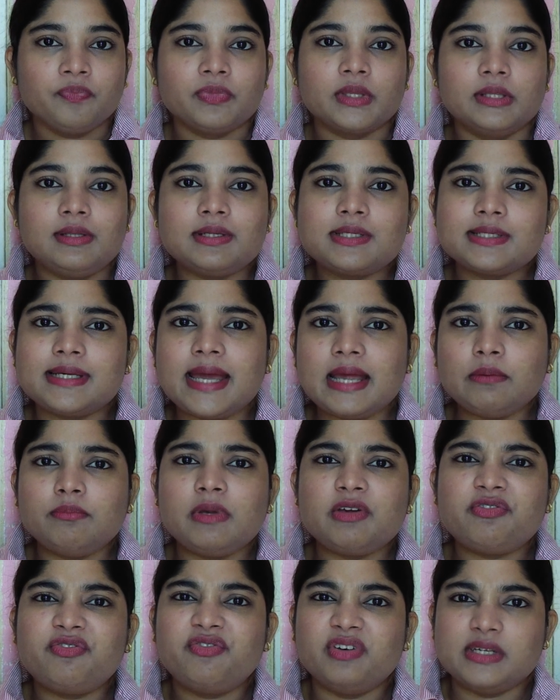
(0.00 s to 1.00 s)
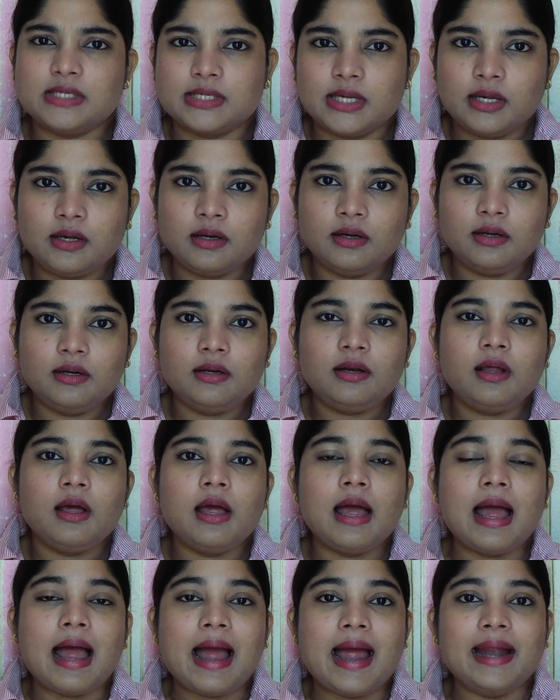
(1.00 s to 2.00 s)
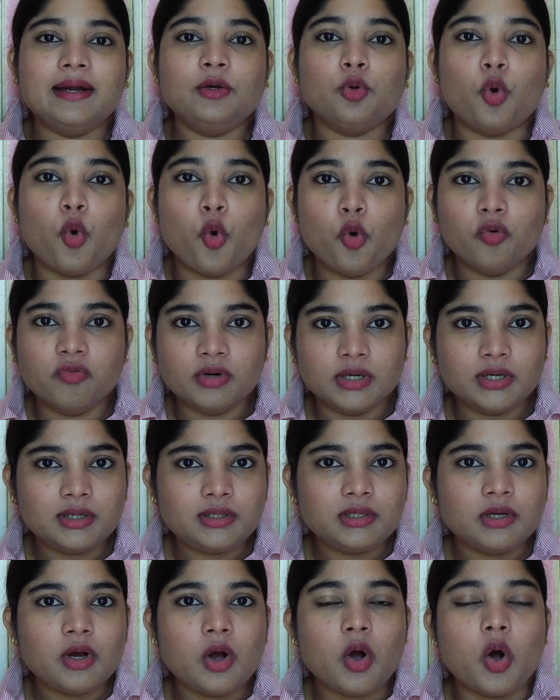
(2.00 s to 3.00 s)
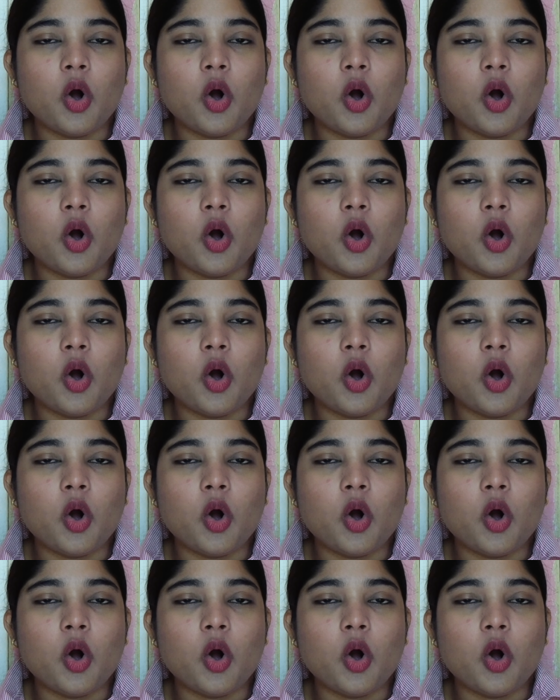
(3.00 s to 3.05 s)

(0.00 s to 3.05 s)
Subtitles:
This can be physical and overt,